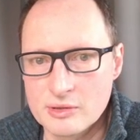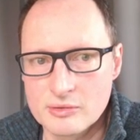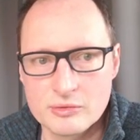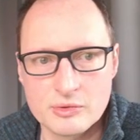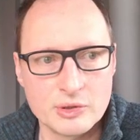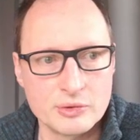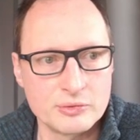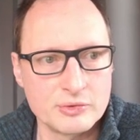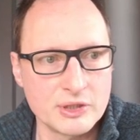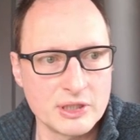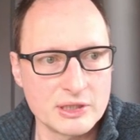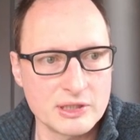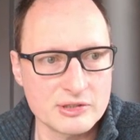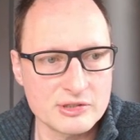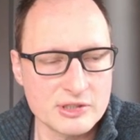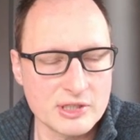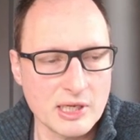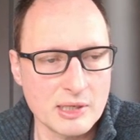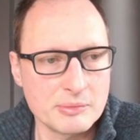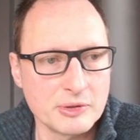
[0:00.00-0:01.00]
we read this
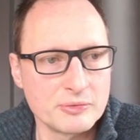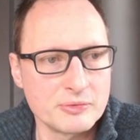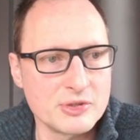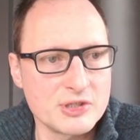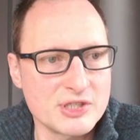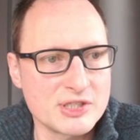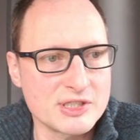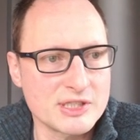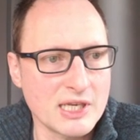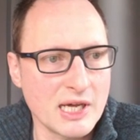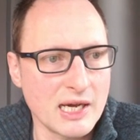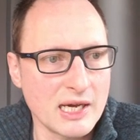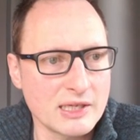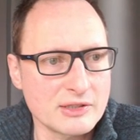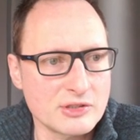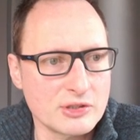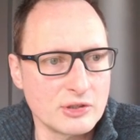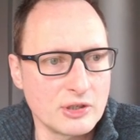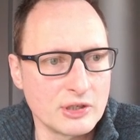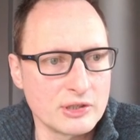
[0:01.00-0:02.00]
table, we
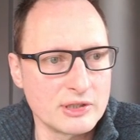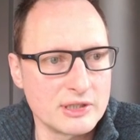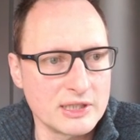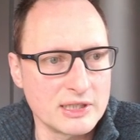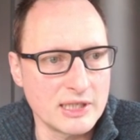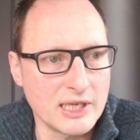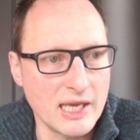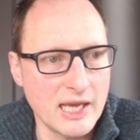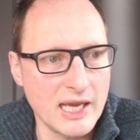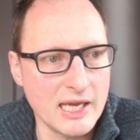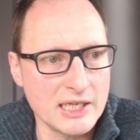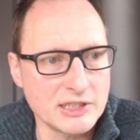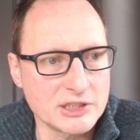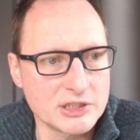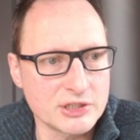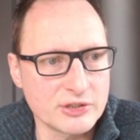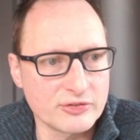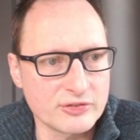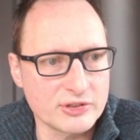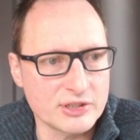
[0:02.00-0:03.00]
start on the
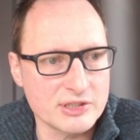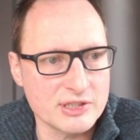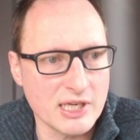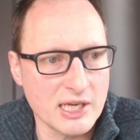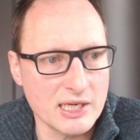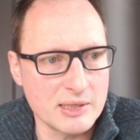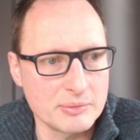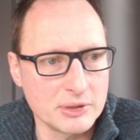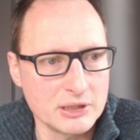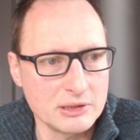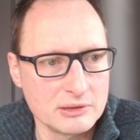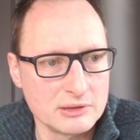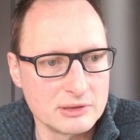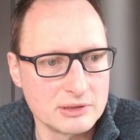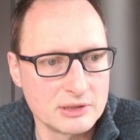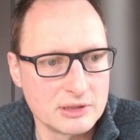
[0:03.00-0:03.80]
edge of the table,